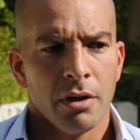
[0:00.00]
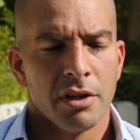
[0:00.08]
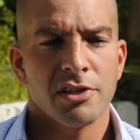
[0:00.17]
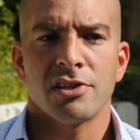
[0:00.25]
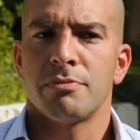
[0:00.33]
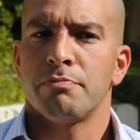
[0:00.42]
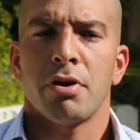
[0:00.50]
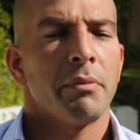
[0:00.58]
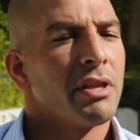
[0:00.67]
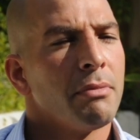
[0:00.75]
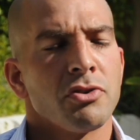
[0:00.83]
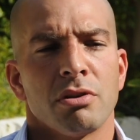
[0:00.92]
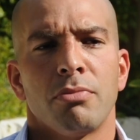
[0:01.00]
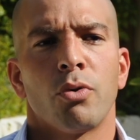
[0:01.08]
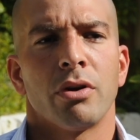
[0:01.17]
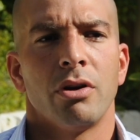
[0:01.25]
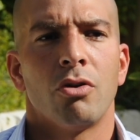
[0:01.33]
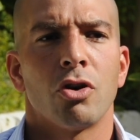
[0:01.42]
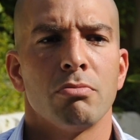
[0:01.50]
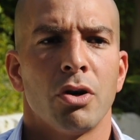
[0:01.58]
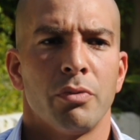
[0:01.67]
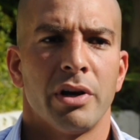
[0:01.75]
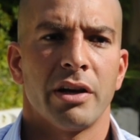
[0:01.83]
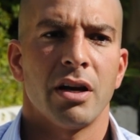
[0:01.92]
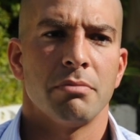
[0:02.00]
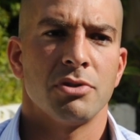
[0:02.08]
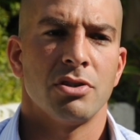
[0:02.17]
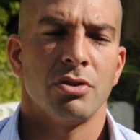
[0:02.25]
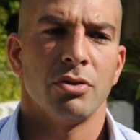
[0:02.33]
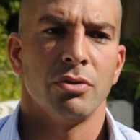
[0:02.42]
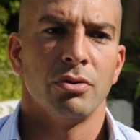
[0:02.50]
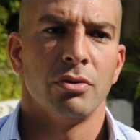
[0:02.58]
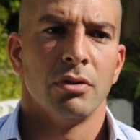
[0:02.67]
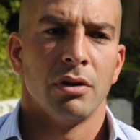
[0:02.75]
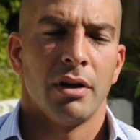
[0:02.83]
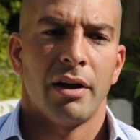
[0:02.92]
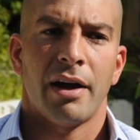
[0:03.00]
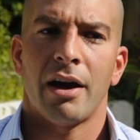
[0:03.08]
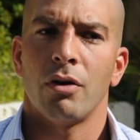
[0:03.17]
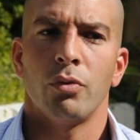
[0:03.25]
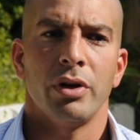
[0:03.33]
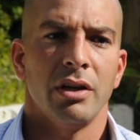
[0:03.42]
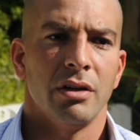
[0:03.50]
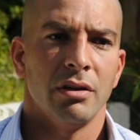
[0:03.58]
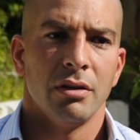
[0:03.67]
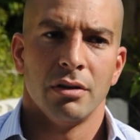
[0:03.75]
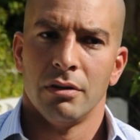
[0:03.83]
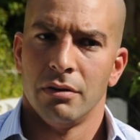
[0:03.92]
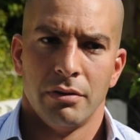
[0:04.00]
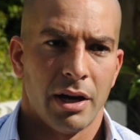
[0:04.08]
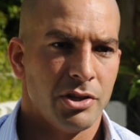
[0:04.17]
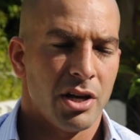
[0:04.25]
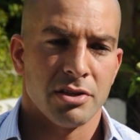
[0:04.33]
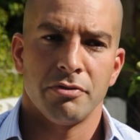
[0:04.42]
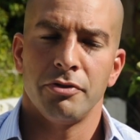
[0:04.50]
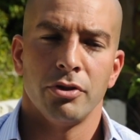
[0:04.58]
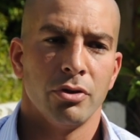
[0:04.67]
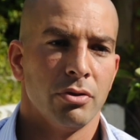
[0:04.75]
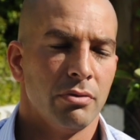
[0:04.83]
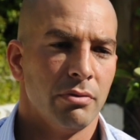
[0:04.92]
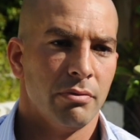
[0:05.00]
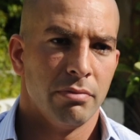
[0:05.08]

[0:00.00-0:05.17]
This is probably the most important hormone when it comes to how we digest food,